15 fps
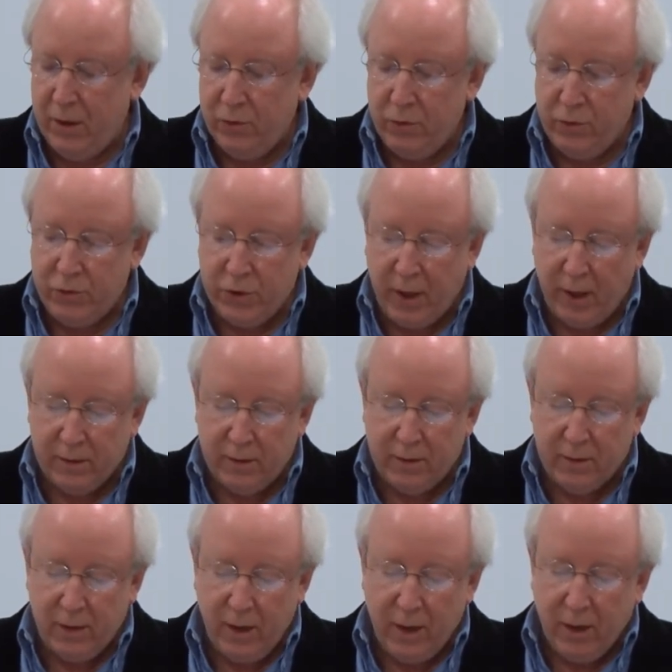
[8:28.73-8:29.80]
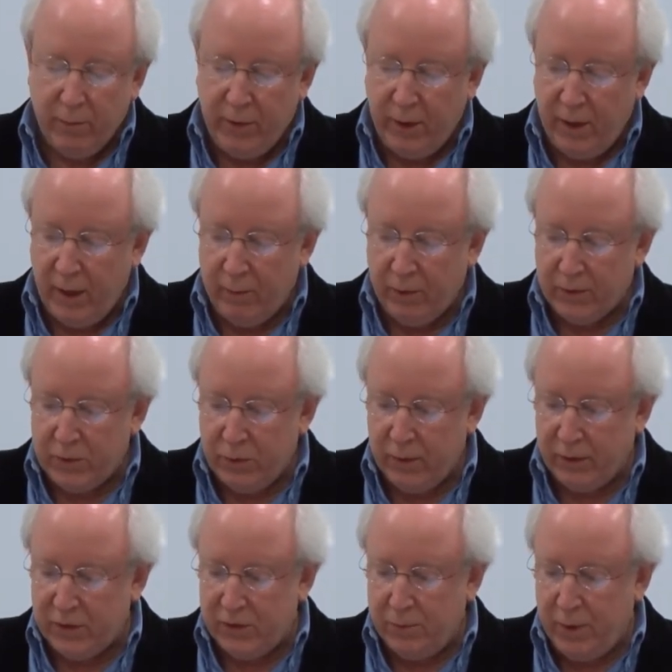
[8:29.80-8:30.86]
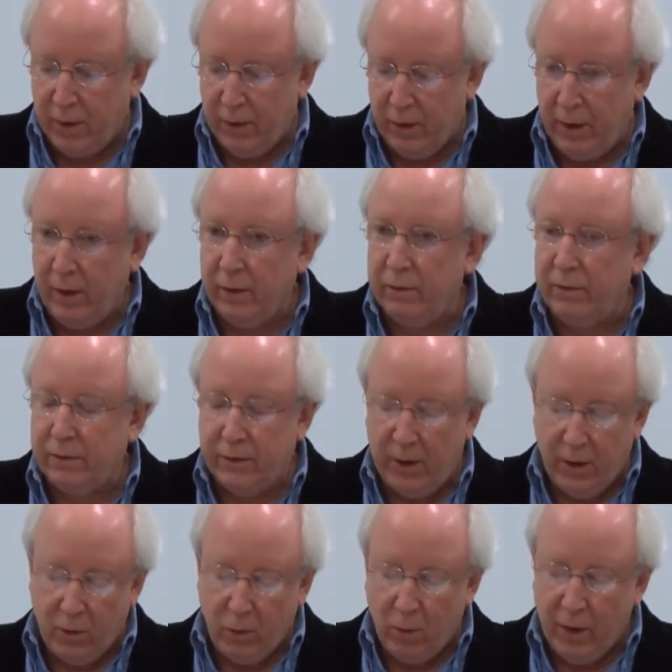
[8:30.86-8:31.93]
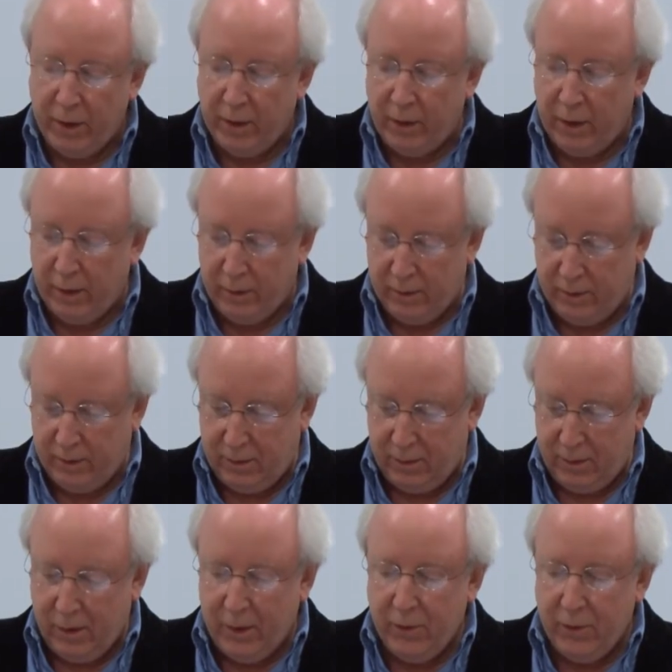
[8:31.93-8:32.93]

to just be able to experience what it is